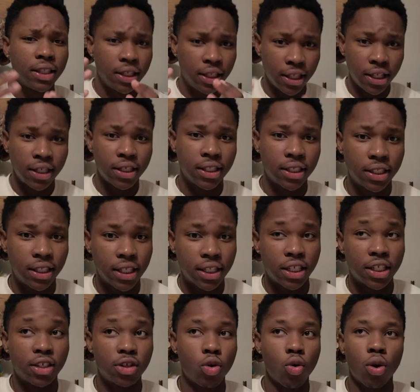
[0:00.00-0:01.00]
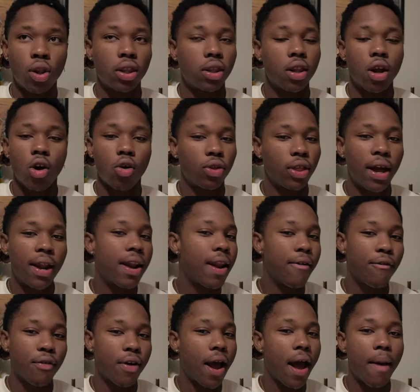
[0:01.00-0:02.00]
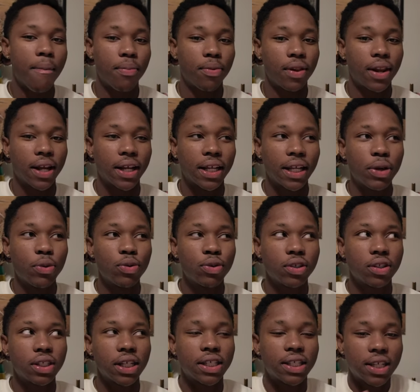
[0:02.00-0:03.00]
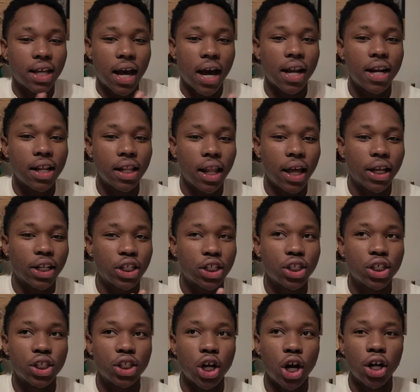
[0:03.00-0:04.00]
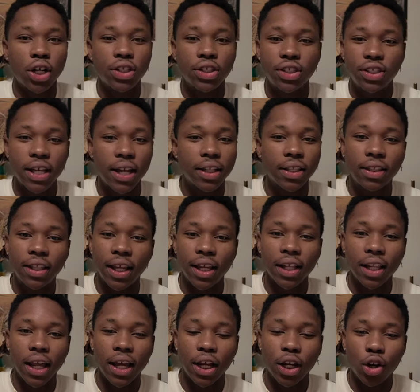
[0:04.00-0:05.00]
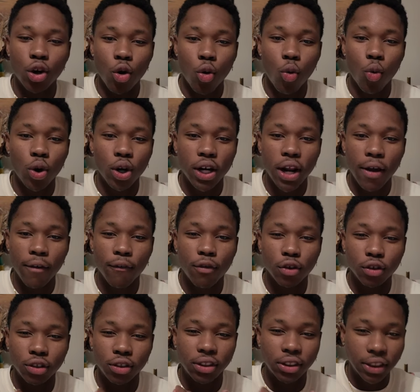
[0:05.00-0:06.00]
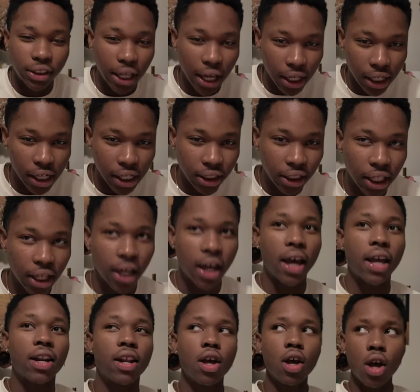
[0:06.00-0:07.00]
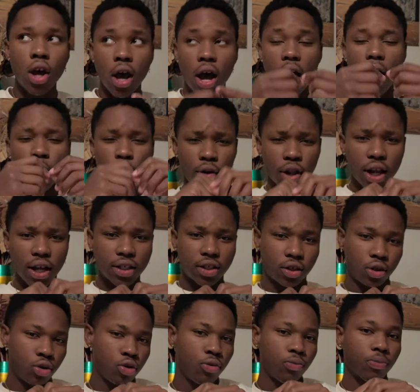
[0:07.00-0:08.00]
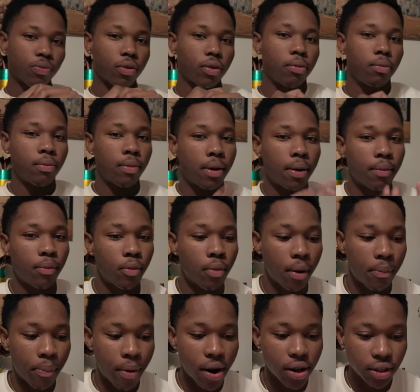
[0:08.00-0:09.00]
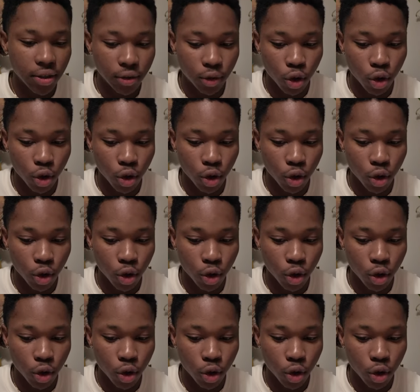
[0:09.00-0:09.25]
this is who. No, that never happened. Like it's kind of like just an unsaid thing. Like no one ever said anything. And I realized too, my parents had